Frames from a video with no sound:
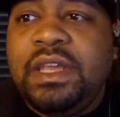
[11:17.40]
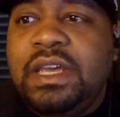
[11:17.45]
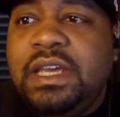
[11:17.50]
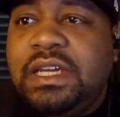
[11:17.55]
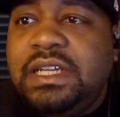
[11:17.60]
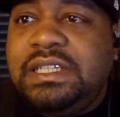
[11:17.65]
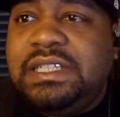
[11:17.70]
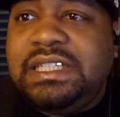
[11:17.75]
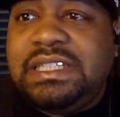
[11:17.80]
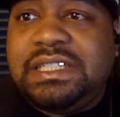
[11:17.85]

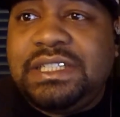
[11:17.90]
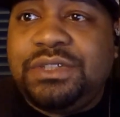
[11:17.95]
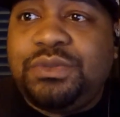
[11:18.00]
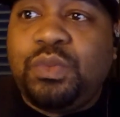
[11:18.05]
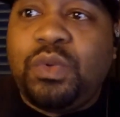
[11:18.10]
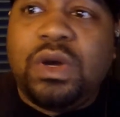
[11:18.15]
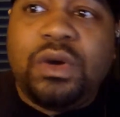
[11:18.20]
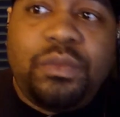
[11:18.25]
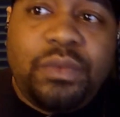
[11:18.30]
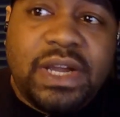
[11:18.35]
this is
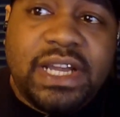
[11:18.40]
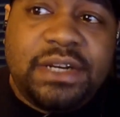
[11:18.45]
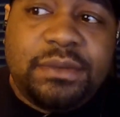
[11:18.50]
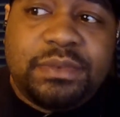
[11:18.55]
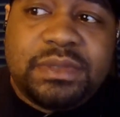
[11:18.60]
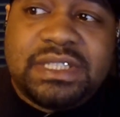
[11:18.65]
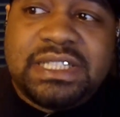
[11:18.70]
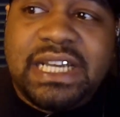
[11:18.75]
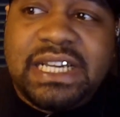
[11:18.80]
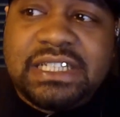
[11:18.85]
one way to
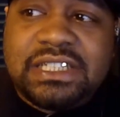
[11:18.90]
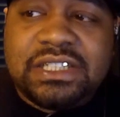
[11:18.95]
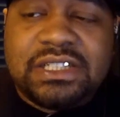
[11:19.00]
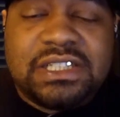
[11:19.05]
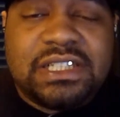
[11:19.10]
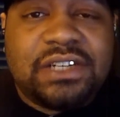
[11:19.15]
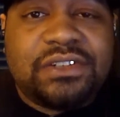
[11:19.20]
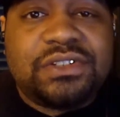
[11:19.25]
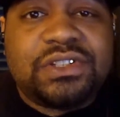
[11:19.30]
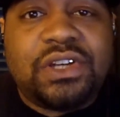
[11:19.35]
protect
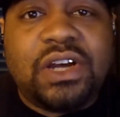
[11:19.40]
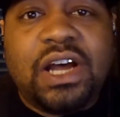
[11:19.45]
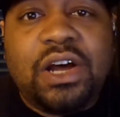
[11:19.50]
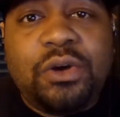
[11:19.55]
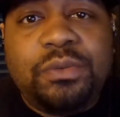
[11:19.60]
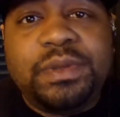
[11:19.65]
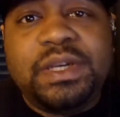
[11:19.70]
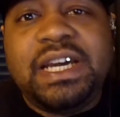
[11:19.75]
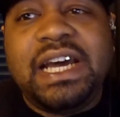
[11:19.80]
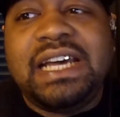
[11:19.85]
yourself. So I
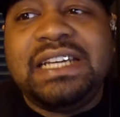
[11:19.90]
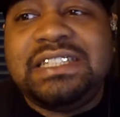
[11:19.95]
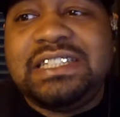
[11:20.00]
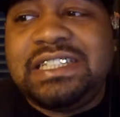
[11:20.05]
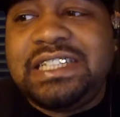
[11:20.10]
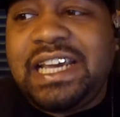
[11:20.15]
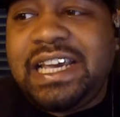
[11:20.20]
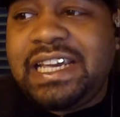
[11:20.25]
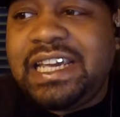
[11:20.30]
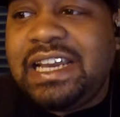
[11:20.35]
hope you guys
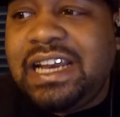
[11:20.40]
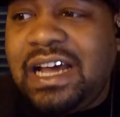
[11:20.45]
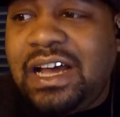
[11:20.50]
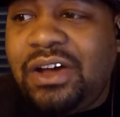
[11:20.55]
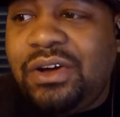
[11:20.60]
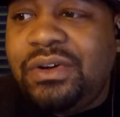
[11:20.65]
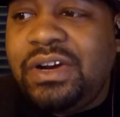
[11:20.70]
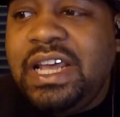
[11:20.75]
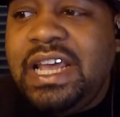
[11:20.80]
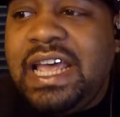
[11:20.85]
check it
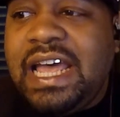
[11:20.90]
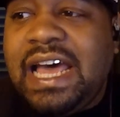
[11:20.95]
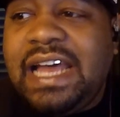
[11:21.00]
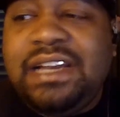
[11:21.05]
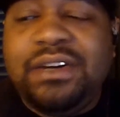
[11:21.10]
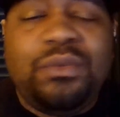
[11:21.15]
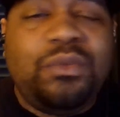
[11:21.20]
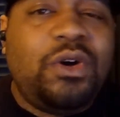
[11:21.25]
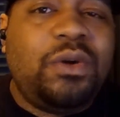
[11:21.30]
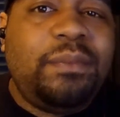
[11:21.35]
out. I
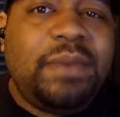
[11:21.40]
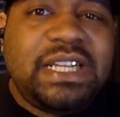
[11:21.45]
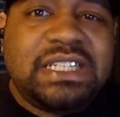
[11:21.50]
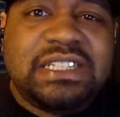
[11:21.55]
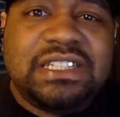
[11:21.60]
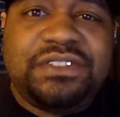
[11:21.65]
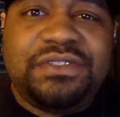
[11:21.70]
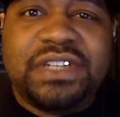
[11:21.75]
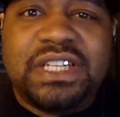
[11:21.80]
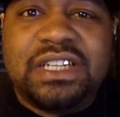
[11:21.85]
didn't want to make
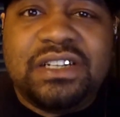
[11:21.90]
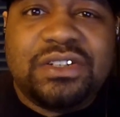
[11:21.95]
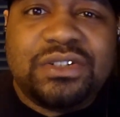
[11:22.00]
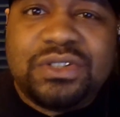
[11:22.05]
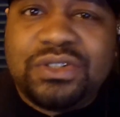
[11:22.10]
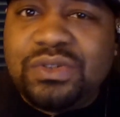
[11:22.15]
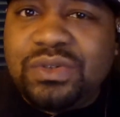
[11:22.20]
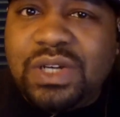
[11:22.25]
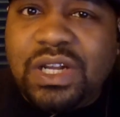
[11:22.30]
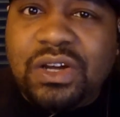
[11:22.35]
this video
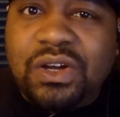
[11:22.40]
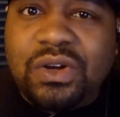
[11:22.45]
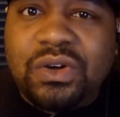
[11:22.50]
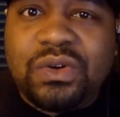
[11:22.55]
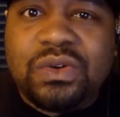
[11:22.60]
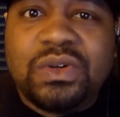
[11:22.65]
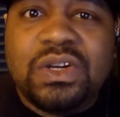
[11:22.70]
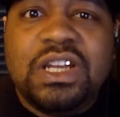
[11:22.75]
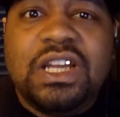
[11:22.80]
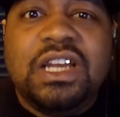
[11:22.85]
too
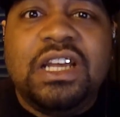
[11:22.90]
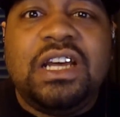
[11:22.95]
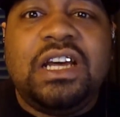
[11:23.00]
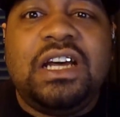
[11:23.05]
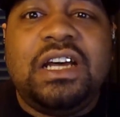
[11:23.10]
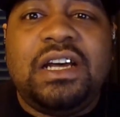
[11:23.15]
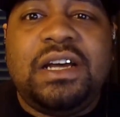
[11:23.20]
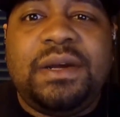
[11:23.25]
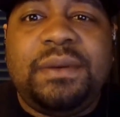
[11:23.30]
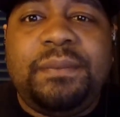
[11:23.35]
long.
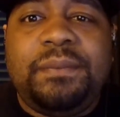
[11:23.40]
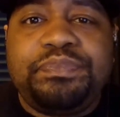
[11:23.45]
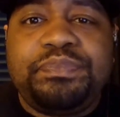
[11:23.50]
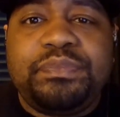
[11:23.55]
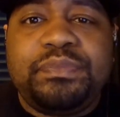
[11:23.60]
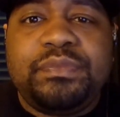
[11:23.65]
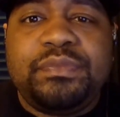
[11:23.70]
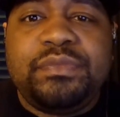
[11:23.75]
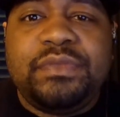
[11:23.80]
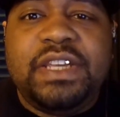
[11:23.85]

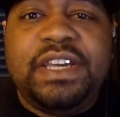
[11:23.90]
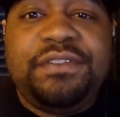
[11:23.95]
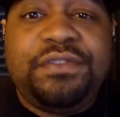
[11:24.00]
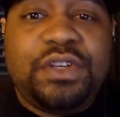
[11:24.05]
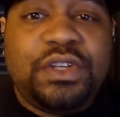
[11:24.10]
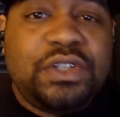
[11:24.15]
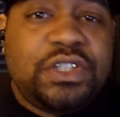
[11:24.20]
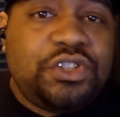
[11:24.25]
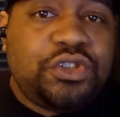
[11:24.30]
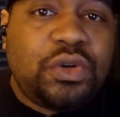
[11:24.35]
If
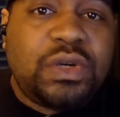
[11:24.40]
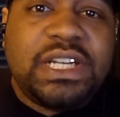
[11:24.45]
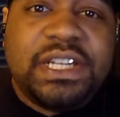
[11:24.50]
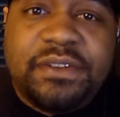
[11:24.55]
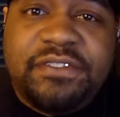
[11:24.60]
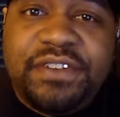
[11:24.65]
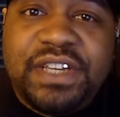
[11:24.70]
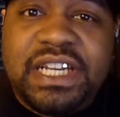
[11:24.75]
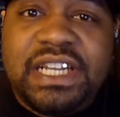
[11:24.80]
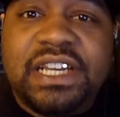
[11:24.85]
you enjoyed the
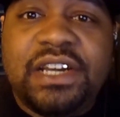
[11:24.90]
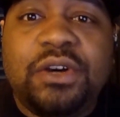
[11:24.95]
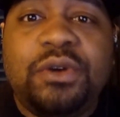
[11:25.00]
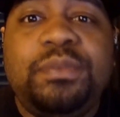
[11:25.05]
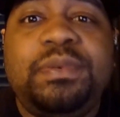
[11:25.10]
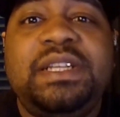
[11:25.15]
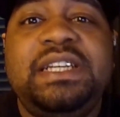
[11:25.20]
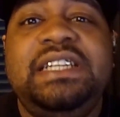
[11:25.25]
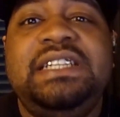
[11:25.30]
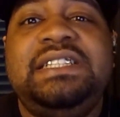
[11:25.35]
video,
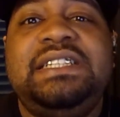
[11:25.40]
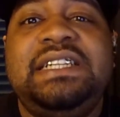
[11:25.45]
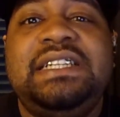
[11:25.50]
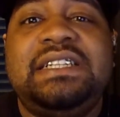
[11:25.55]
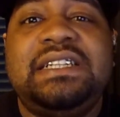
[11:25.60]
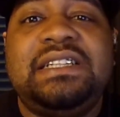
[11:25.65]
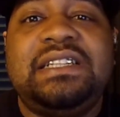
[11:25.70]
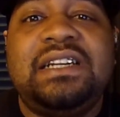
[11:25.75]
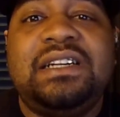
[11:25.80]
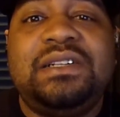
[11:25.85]
please hit
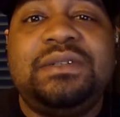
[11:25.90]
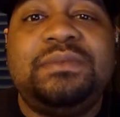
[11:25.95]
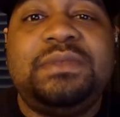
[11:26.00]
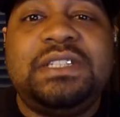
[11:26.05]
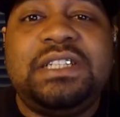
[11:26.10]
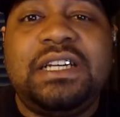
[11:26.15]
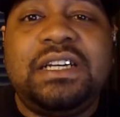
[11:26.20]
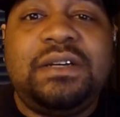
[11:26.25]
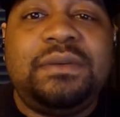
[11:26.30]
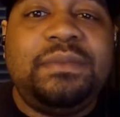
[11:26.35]
the
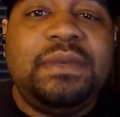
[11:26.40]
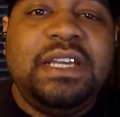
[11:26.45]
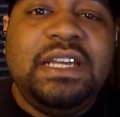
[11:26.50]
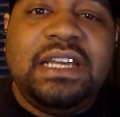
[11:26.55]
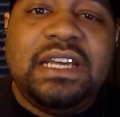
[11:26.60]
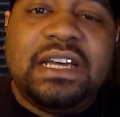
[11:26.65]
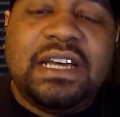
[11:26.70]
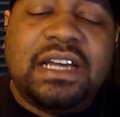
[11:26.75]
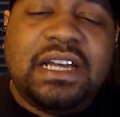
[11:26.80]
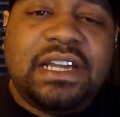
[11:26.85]
thumbs up.
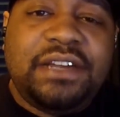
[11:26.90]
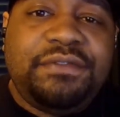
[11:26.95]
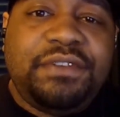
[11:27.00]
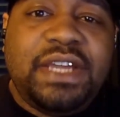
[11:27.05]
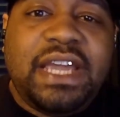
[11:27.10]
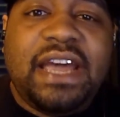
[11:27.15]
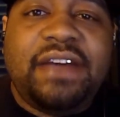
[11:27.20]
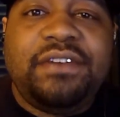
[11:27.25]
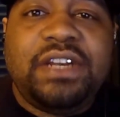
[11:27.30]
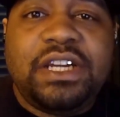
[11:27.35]
If
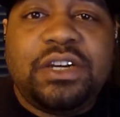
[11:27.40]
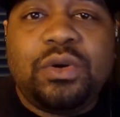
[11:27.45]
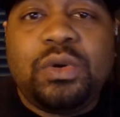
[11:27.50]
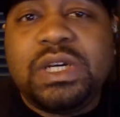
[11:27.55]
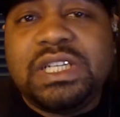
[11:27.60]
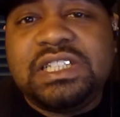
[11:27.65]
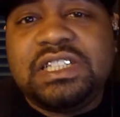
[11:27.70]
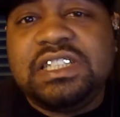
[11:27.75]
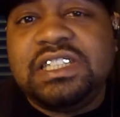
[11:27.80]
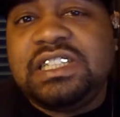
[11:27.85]
you have any
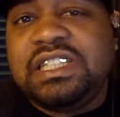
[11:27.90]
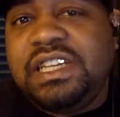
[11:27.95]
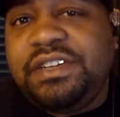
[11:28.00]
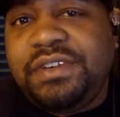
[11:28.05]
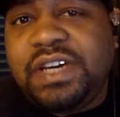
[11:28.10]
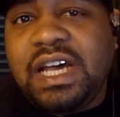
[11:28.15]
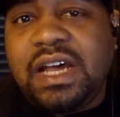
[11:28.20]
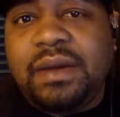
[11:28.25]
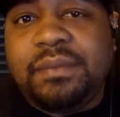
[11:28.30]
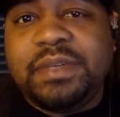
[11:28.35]
questions, leave
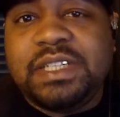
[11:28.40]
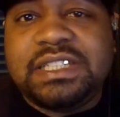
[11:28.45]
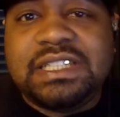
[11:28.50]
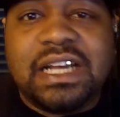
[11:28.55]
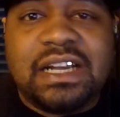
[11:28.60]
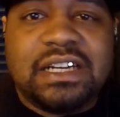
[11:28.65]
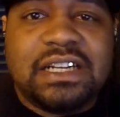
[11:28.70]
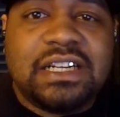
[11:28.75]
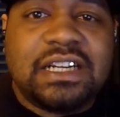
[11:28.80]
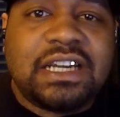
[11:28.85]
comments
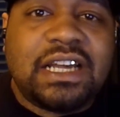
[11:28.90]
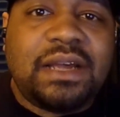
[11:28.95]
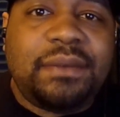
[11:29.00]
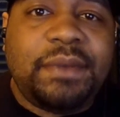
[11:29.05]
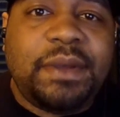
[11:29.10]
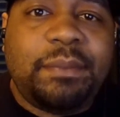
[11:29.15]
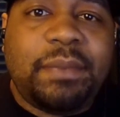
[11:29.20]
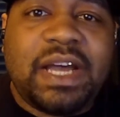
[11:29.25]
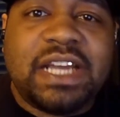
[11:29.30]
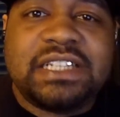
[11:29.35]
down in the
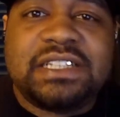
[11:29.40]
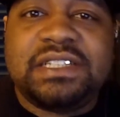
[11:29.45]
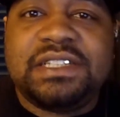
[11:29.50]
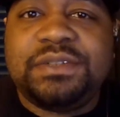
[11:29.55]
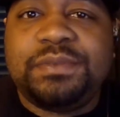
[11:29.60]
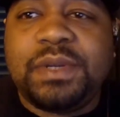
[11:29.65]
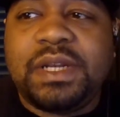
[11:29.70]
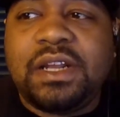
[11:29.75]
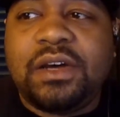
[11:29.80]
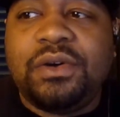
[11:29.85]
comment boxes
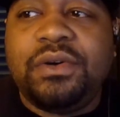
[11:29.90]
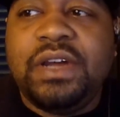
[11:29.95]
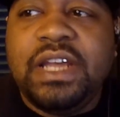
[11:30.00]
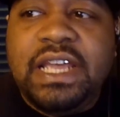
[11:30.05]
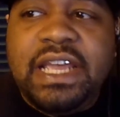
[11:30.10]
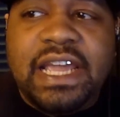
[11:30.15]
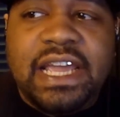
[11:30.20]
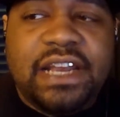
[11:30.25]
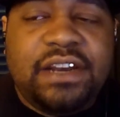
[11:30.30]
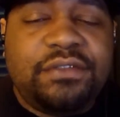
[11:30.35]
below.
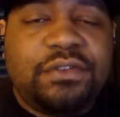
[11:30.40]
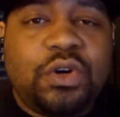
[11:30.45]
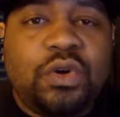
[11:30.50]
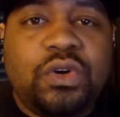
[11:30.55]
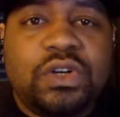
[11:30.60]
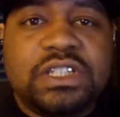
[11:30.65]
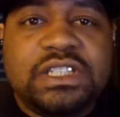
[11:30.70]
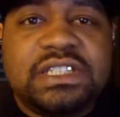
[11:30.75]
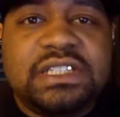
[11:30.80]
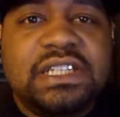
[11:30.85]
And of
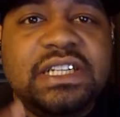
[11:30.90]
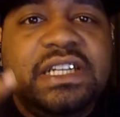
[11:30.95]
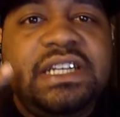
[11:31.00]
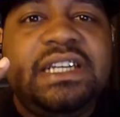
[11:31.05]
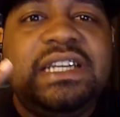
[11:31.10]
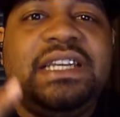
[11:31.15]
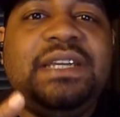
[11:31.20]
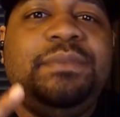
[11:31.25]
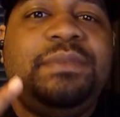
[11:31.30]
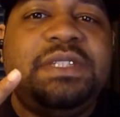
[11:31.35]
course,
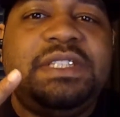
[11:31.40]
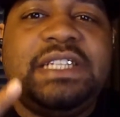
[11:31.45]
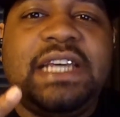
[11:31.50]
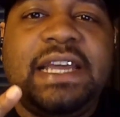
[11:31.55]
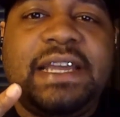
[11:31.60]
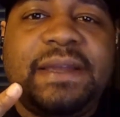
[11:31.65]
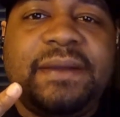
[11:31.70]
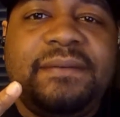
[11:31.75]
keep it techie.